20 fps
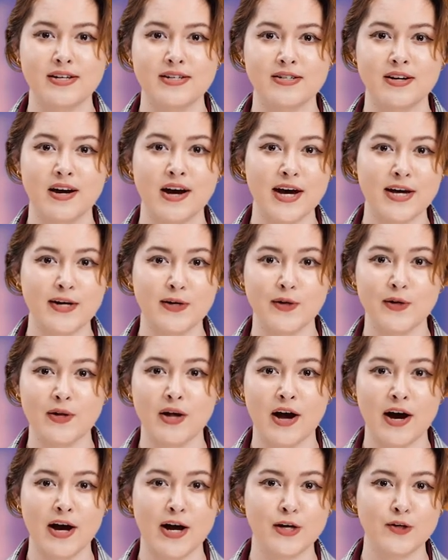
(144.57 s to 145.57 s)
tidal,
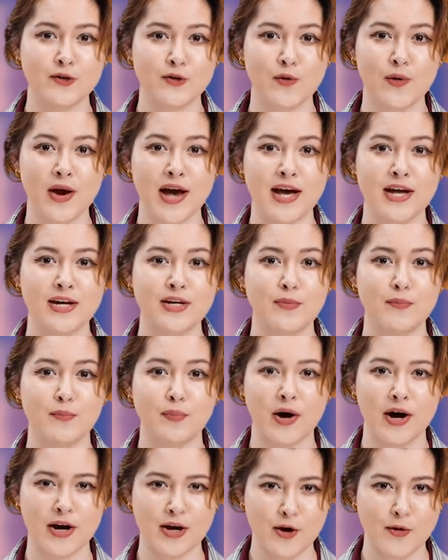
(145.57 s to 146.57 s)
hydro, and
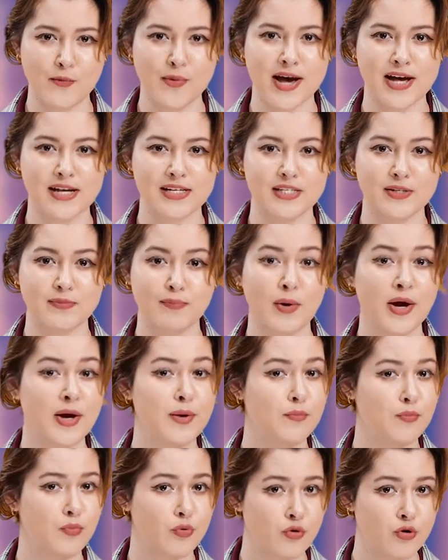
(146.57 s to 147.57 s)
biomass by
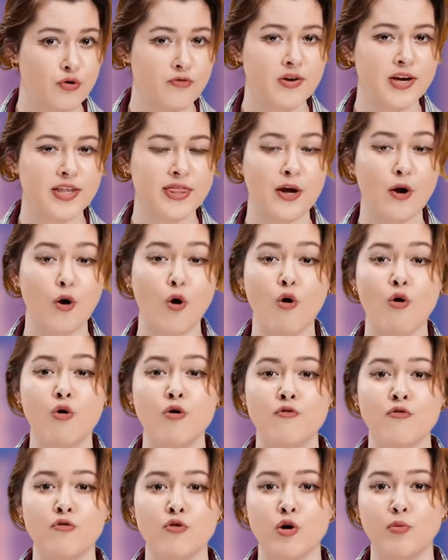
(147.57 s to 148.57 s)
improving their
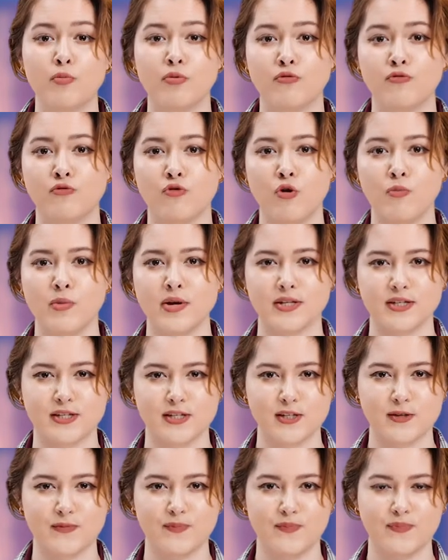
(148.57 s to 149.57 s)
overall
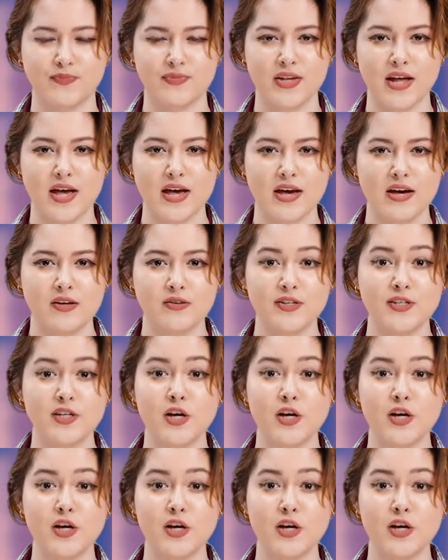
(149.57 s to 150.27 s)
performance. The